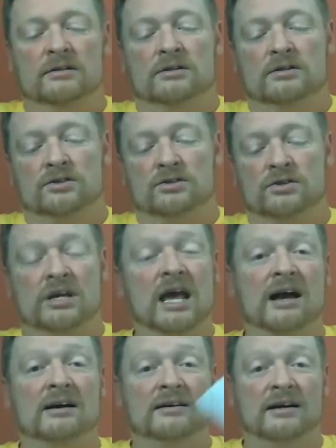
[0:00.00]
So
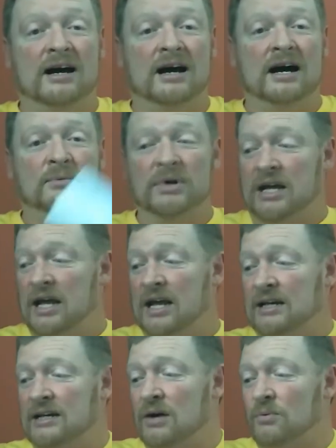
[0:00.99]
yeah, I went
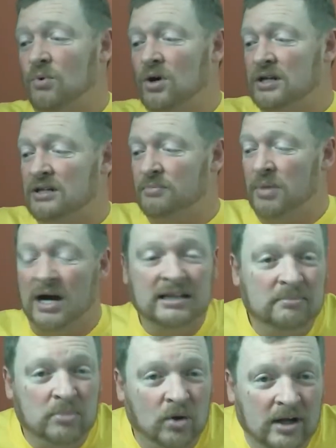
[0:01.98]
ahead and I wanted to bite
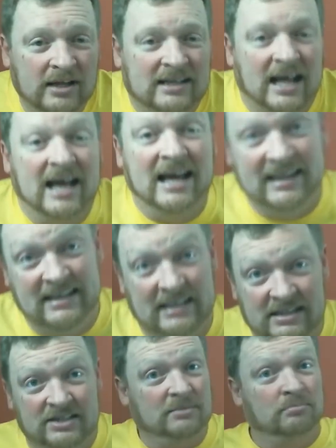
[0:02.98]
the bullet, and I
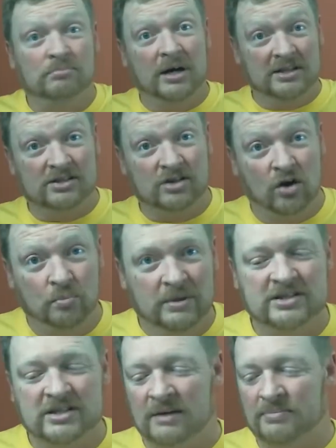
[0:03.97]
hated to bust open
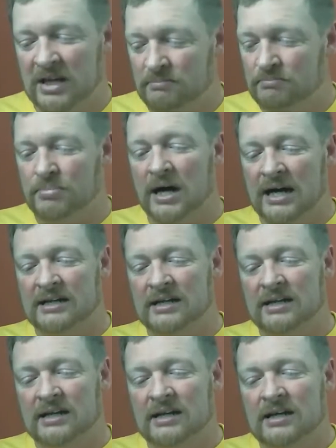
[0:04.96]
something, but
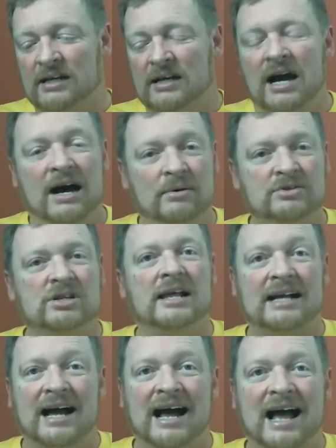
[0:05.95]
I was
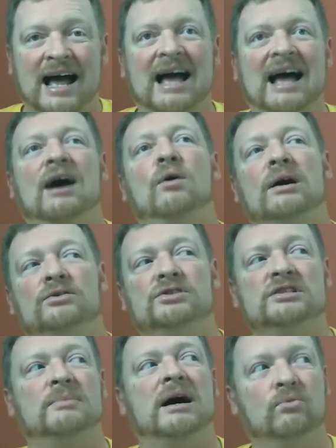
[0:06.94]
like, how else
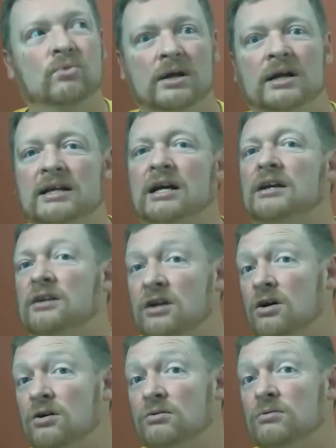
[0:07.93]
am I really going to
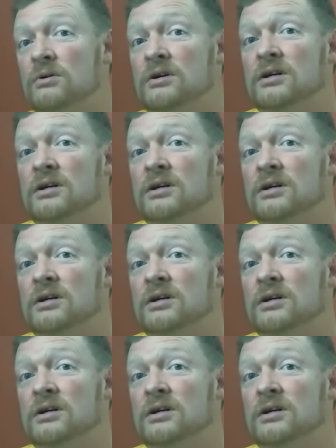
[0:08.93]
know